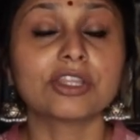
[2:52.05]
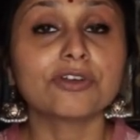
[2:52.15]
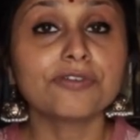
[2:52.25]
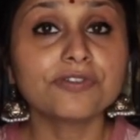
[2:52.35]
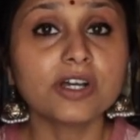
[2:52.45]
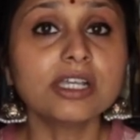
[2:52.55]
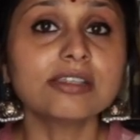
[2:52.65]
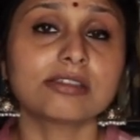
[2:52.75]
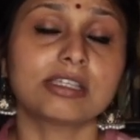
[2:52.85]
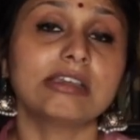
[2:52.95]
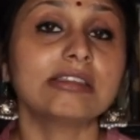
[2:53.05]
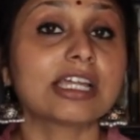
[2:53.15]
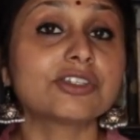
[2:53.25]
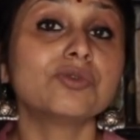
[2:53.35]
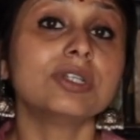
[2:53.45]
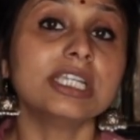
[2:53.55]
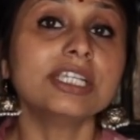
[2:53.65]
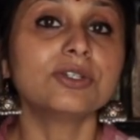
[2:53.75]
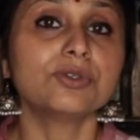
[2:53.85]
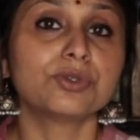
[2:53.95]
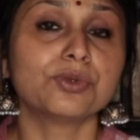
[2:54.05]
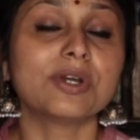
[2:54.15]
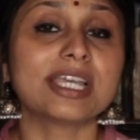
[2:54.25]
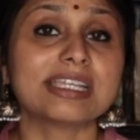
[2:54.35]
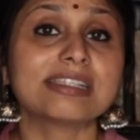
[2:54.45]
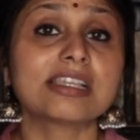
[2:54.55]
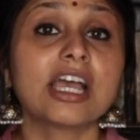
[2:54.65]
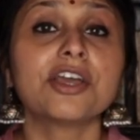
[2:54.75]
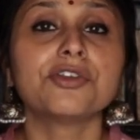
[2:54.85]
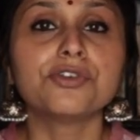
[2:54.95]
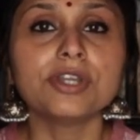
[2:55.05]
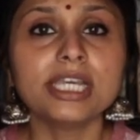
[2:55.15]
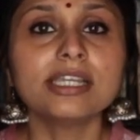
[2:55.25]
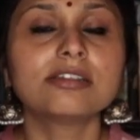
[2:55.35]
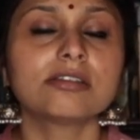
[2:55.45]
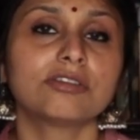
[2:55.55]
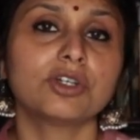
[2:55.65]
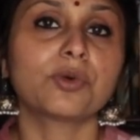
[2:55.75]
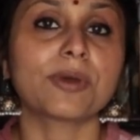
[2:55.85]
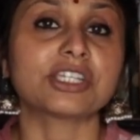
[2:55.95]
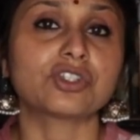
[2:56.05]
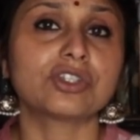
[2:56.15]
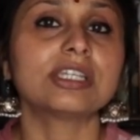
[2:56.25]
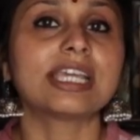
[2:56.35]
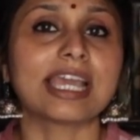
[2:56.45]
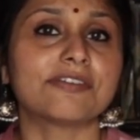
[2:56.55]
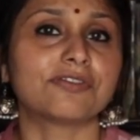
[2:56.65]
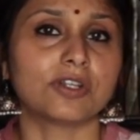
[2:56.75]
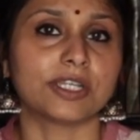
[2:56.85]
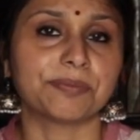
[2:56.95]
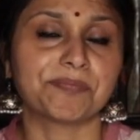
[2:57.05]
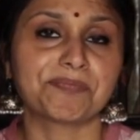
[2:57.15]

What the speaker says: the first thing that you need to do is read the question carefully.